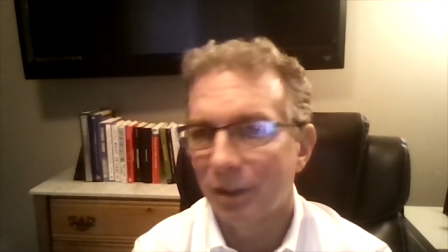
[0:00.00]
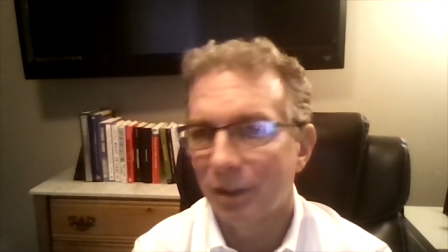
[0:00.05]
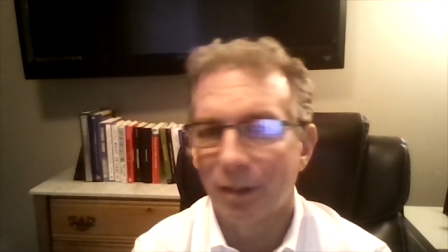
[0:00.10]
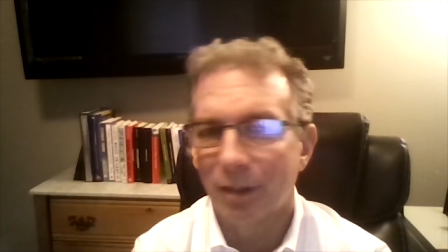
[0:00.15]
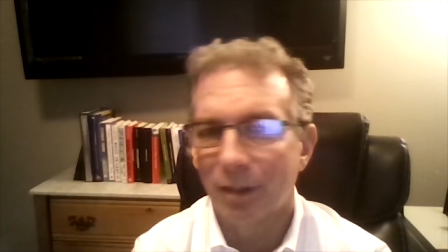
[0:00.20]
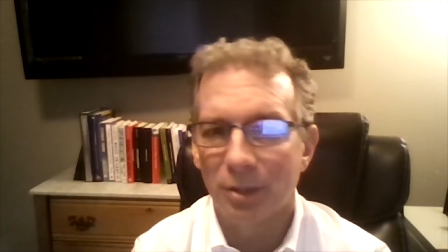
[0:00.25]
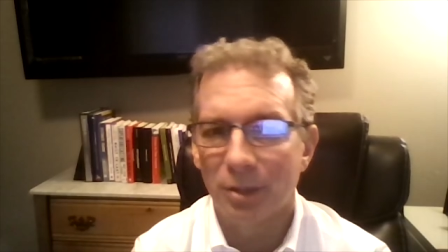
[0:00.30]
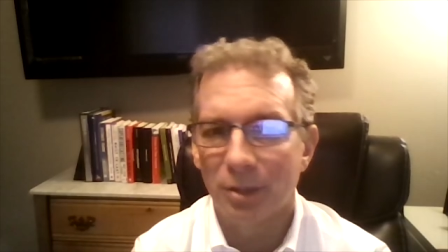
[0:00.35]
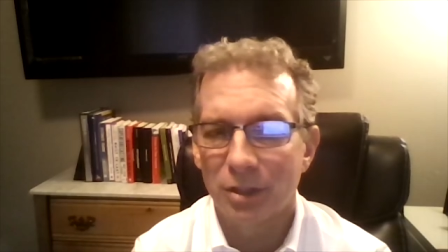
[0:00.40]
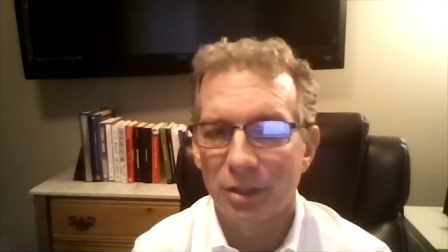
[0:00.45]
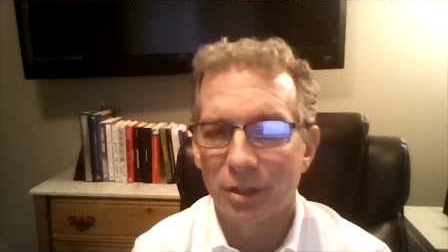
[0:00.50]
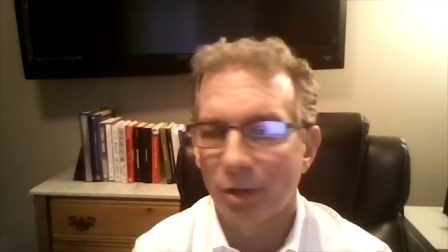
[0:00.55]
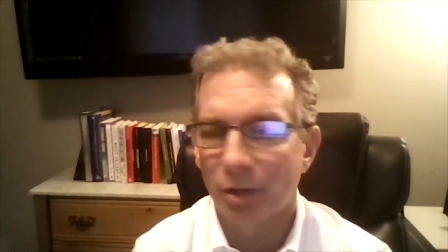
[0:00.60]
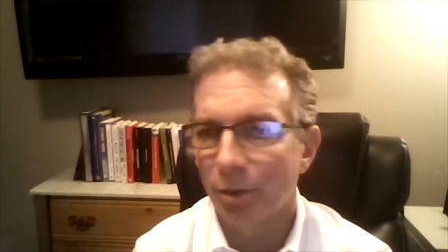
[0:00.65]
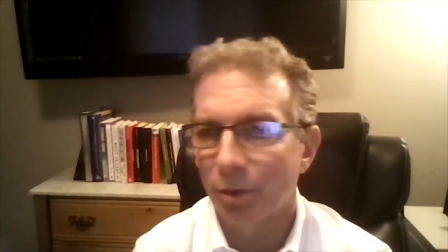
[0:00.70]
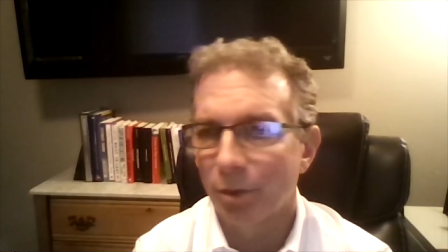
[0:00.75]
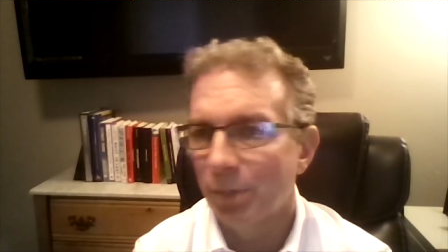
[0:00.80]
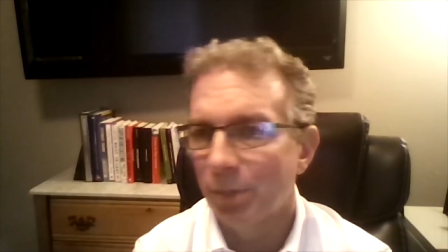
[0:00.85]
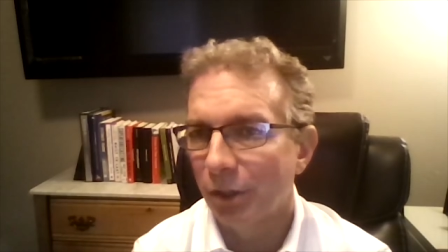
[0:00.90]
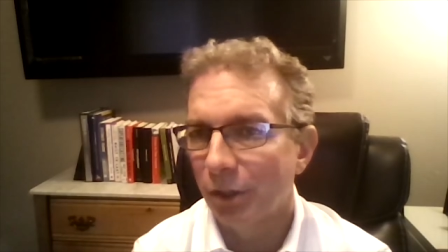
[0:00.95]
And generally
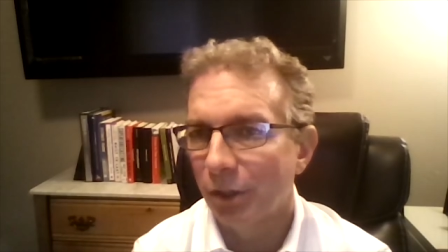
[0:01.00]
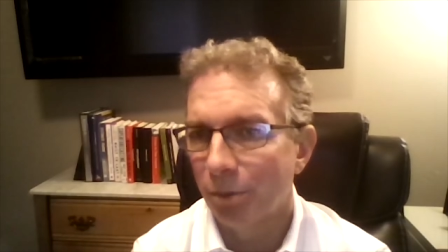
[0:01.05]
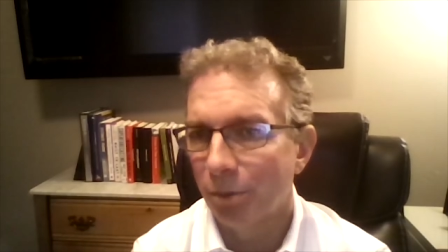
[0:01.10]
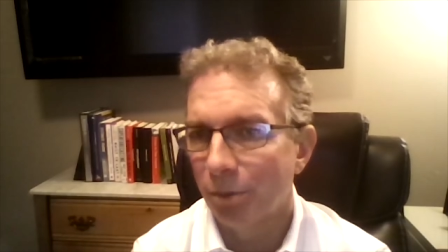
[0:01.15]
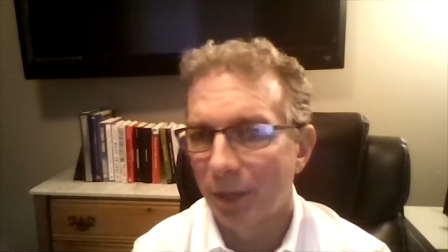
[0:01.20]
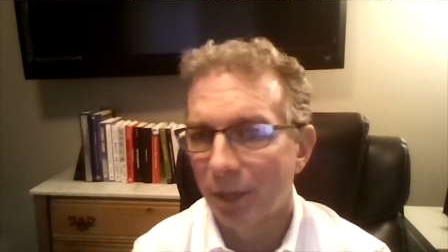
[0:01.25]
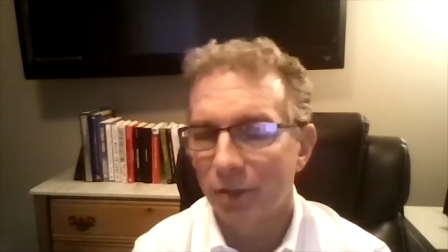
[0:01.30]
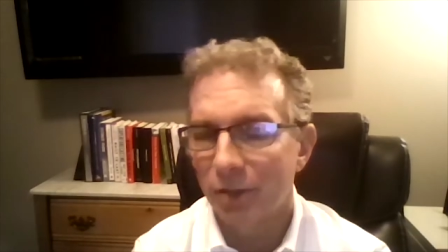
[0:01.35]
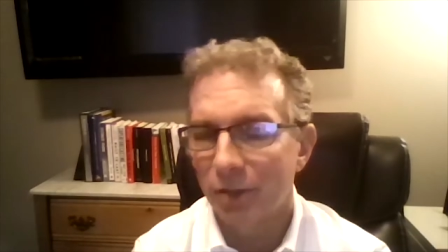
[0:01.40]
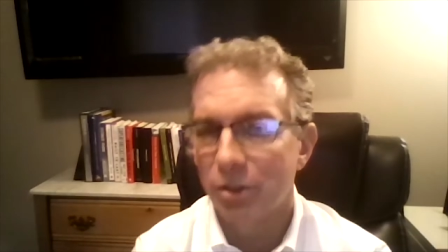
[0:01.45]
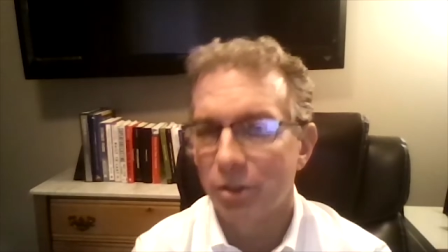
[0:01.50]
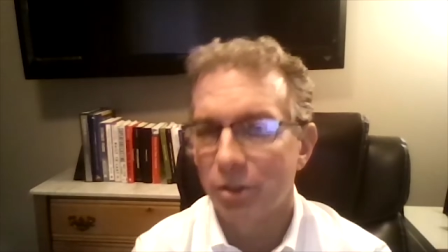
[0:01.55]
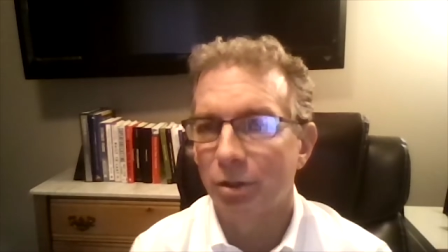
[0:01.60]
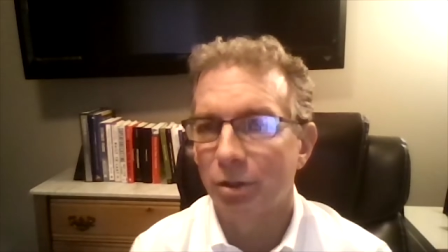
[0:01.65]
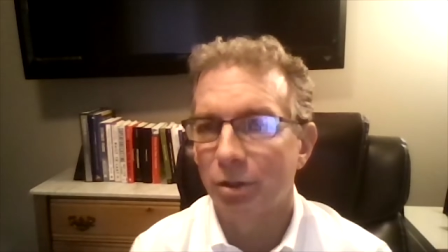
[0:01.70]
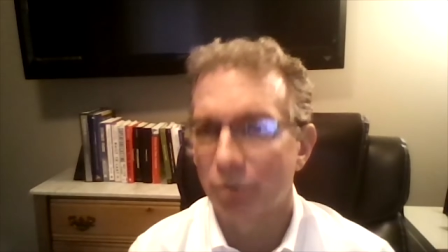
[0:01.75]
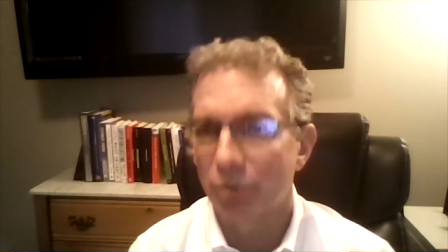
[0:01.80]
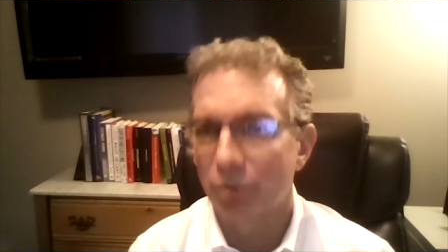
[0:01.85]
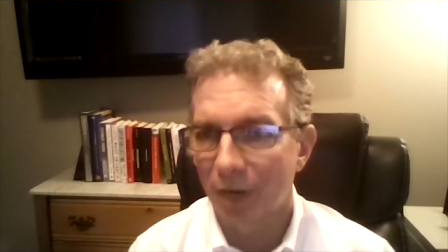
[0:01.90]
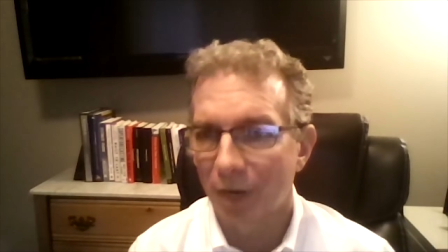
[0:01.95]
the bigger, the better. So you can
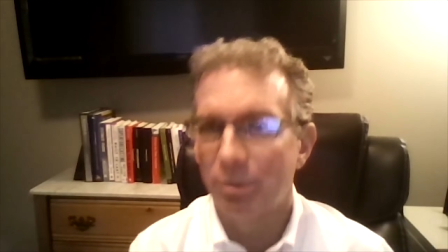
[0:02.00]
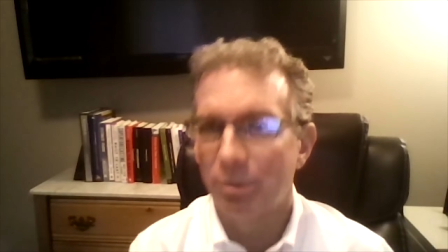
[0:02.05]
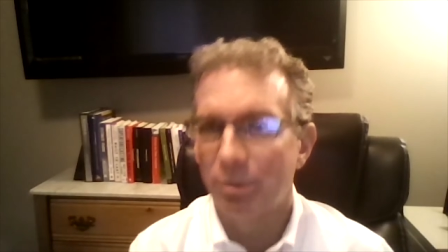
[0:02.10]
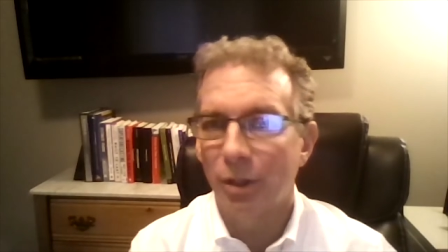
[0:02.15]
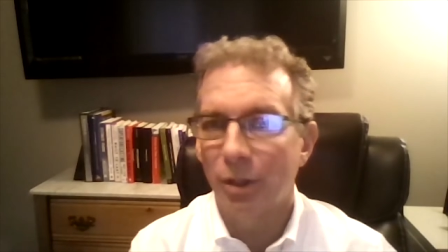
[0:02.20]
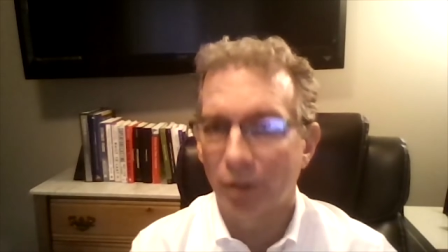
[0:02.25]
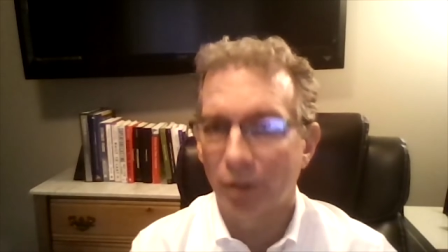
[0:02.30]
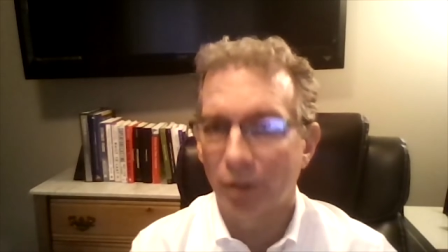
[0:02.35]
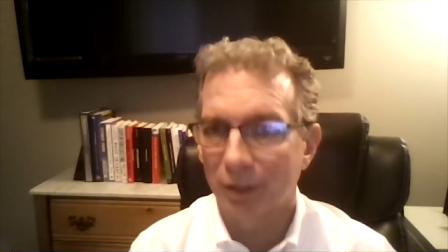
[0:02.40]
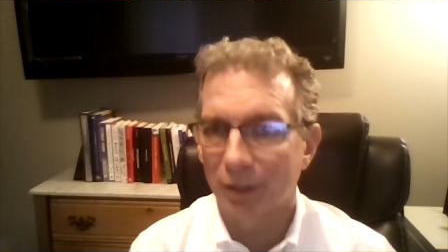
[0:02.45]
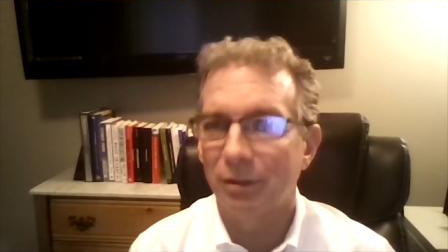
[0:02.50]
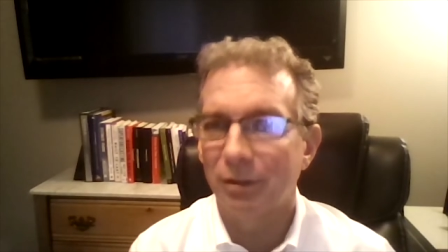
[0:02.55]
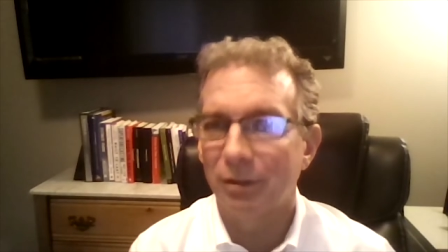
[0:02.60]
drive bigger,